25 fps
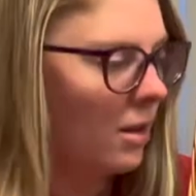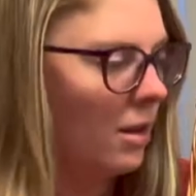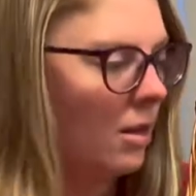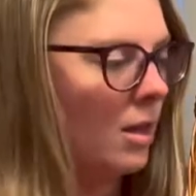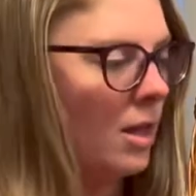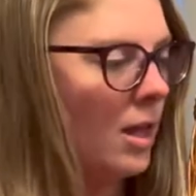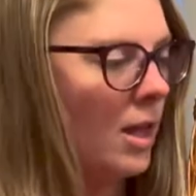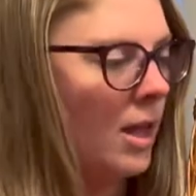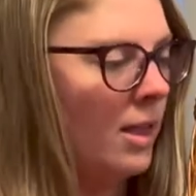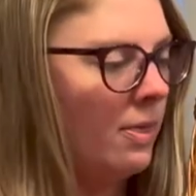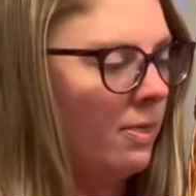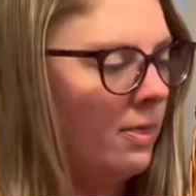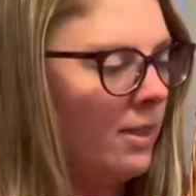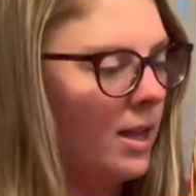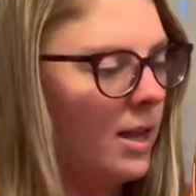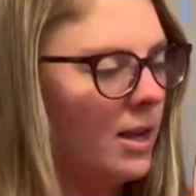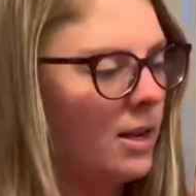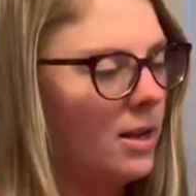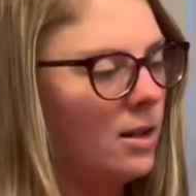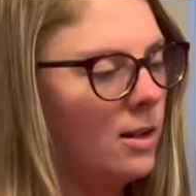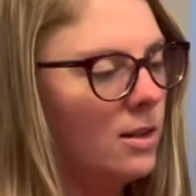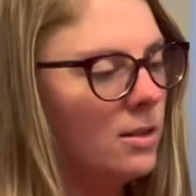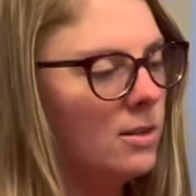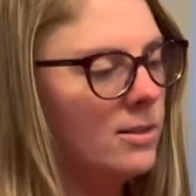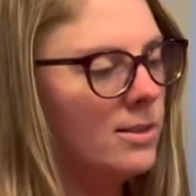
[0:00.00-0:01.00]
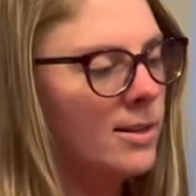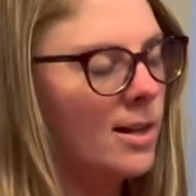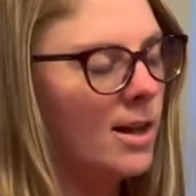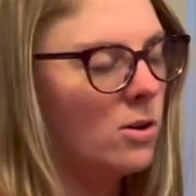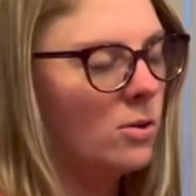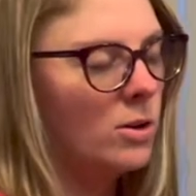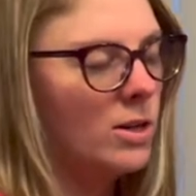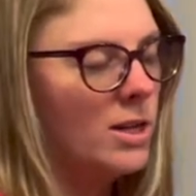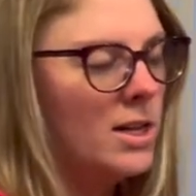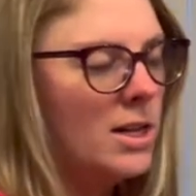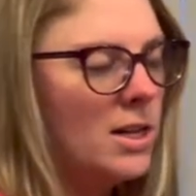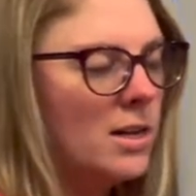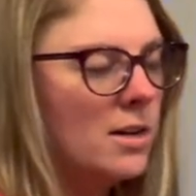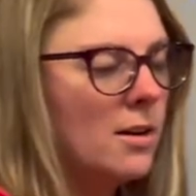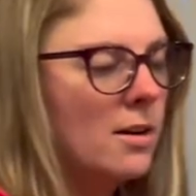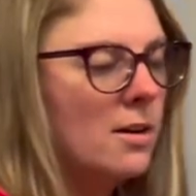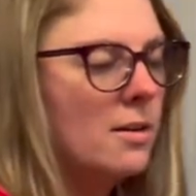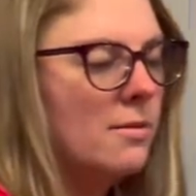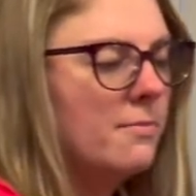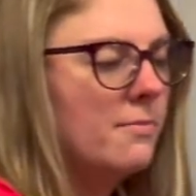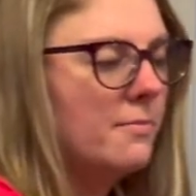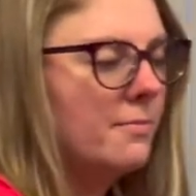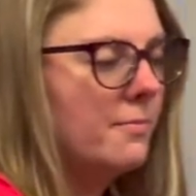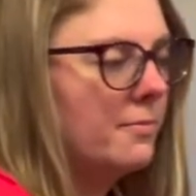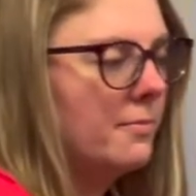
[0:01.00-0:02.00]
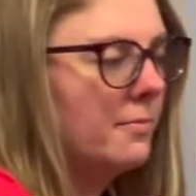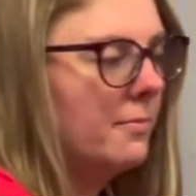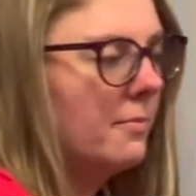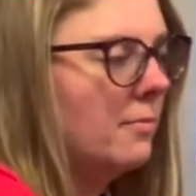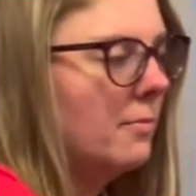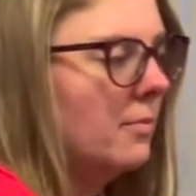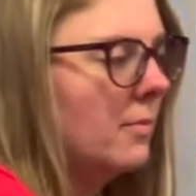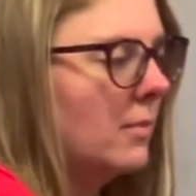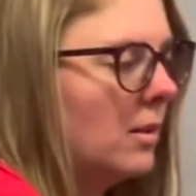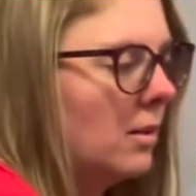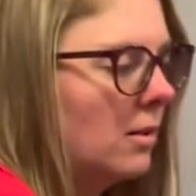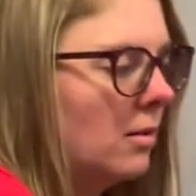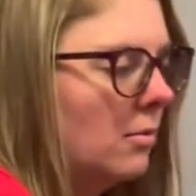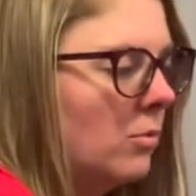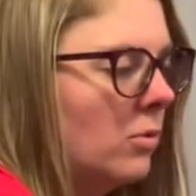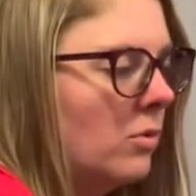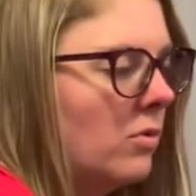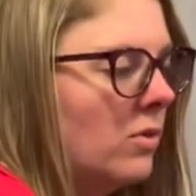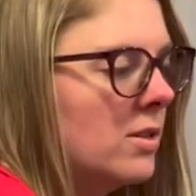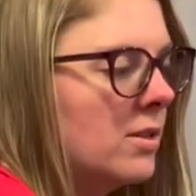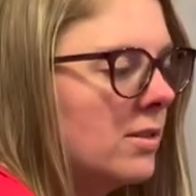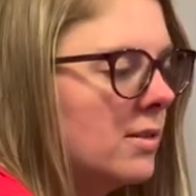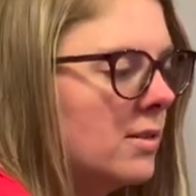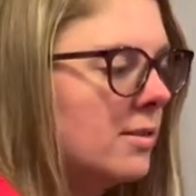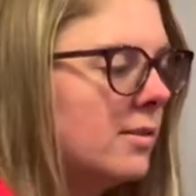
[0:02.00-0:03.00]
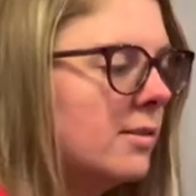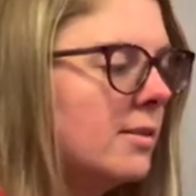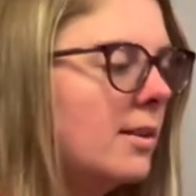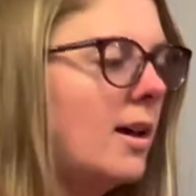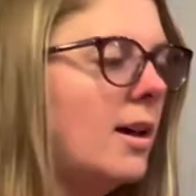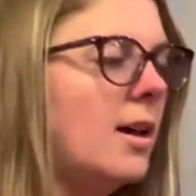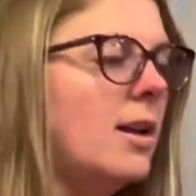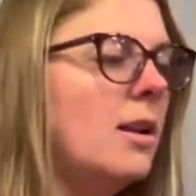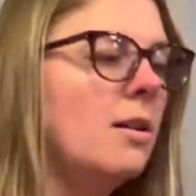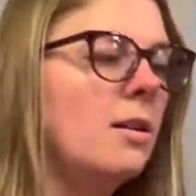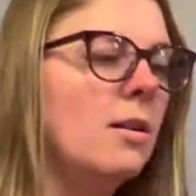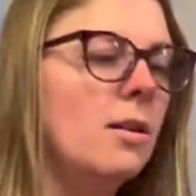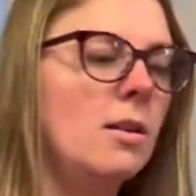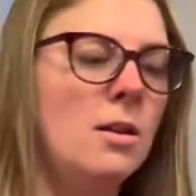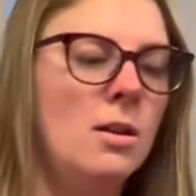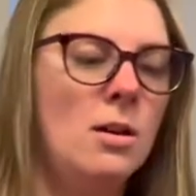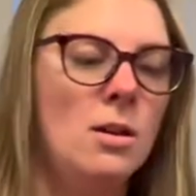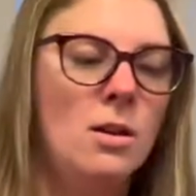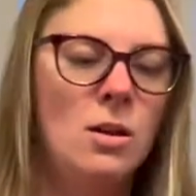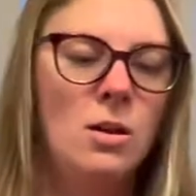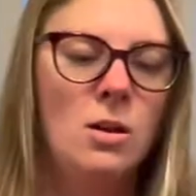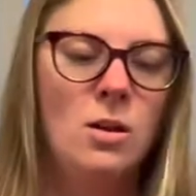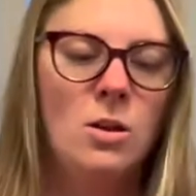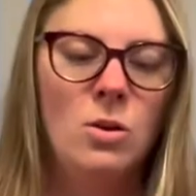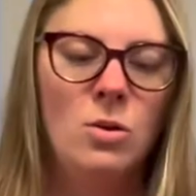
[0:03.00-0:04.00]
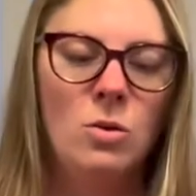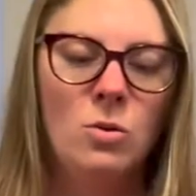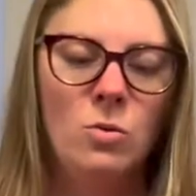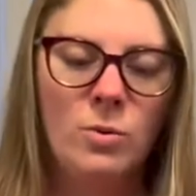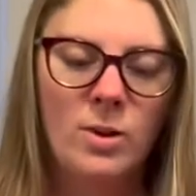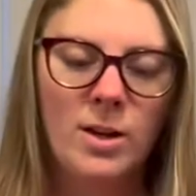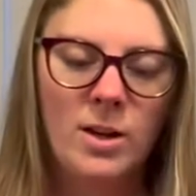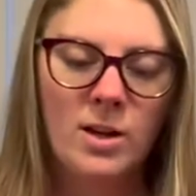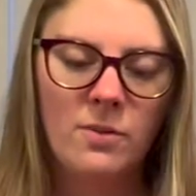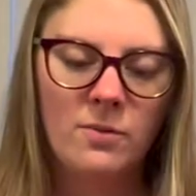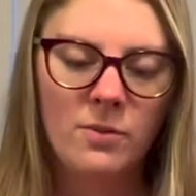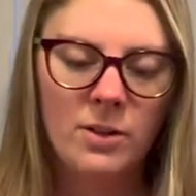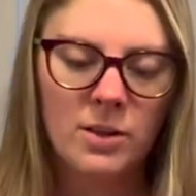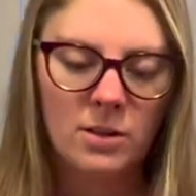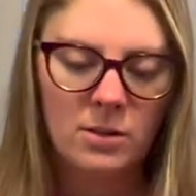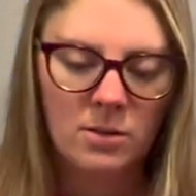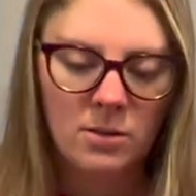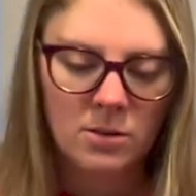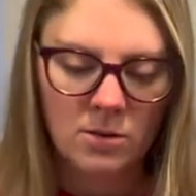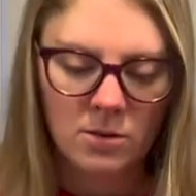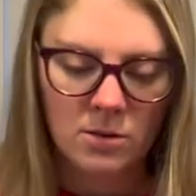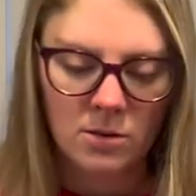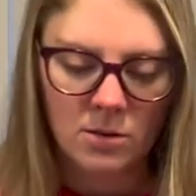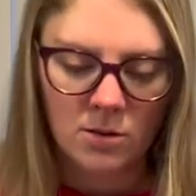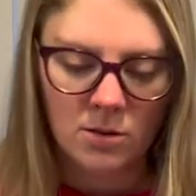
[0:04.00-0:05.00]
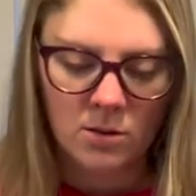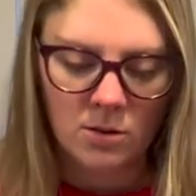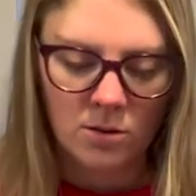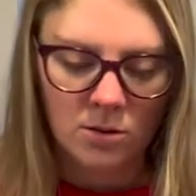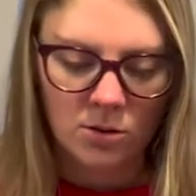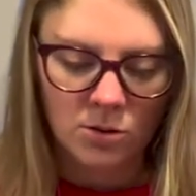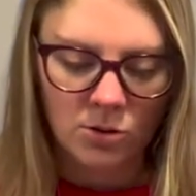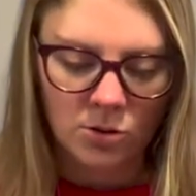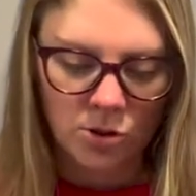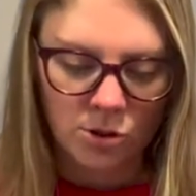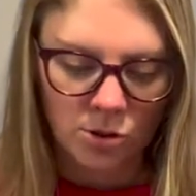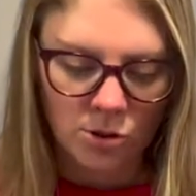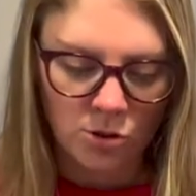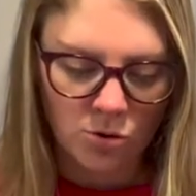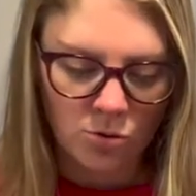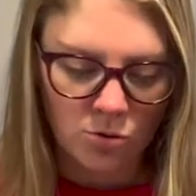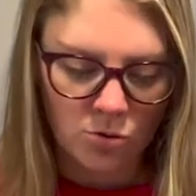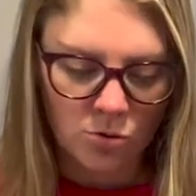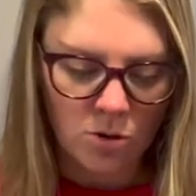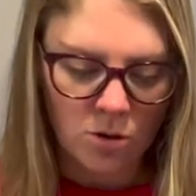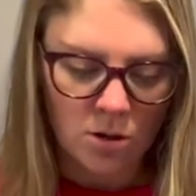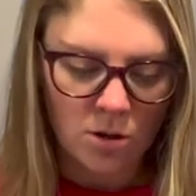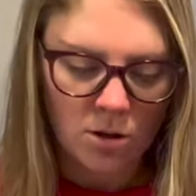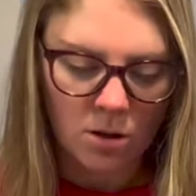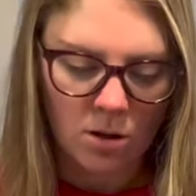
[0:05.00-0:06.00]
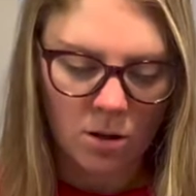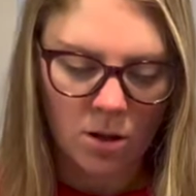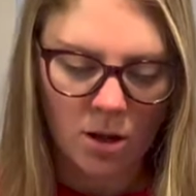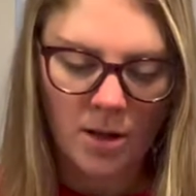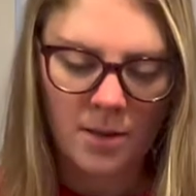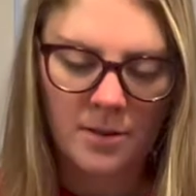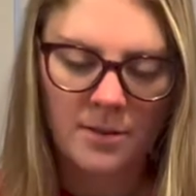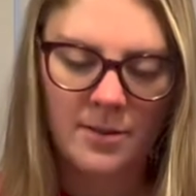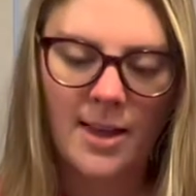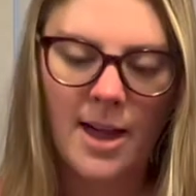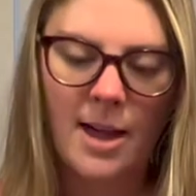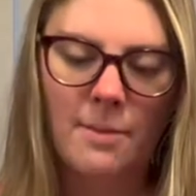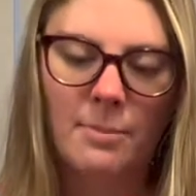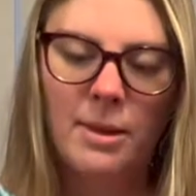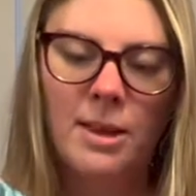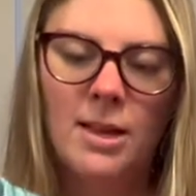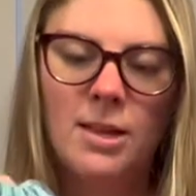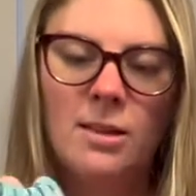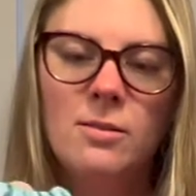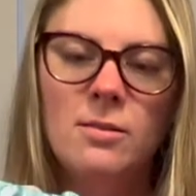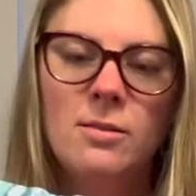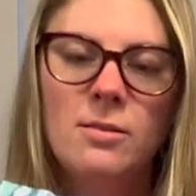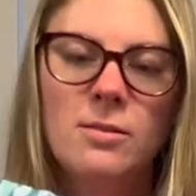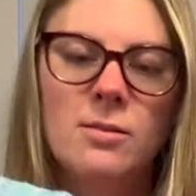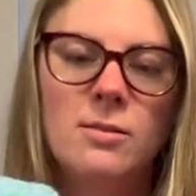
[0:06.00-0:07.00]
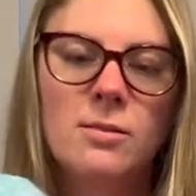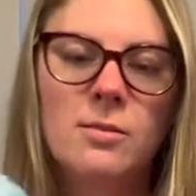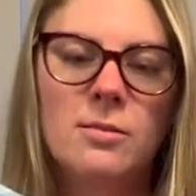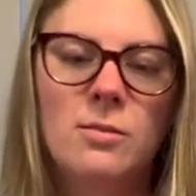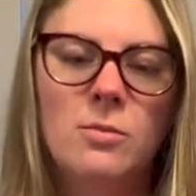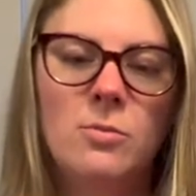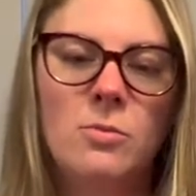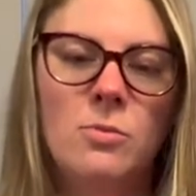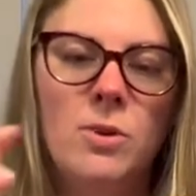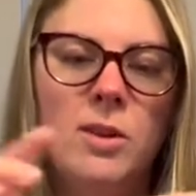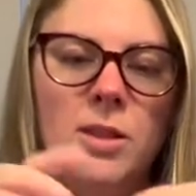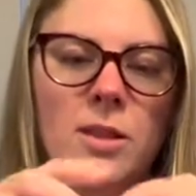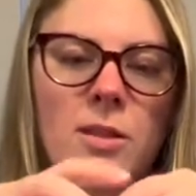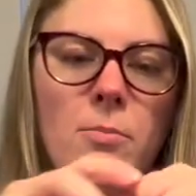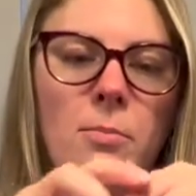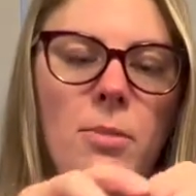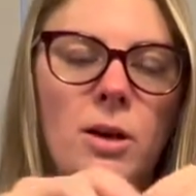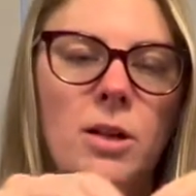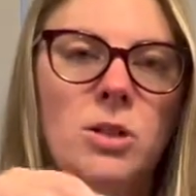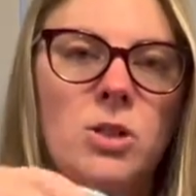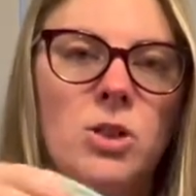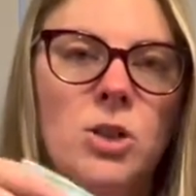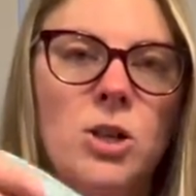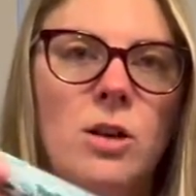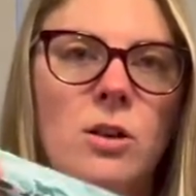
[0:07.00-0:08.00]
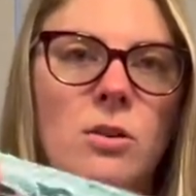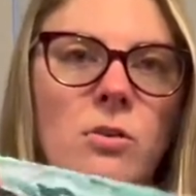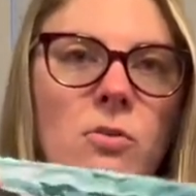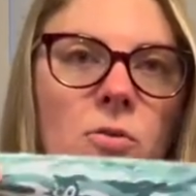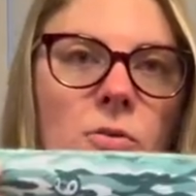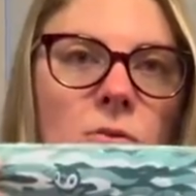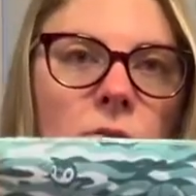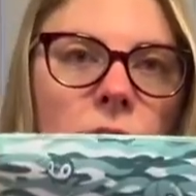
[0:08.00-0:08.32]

And then down here, this aside, we have two cloth napkins with a bunch of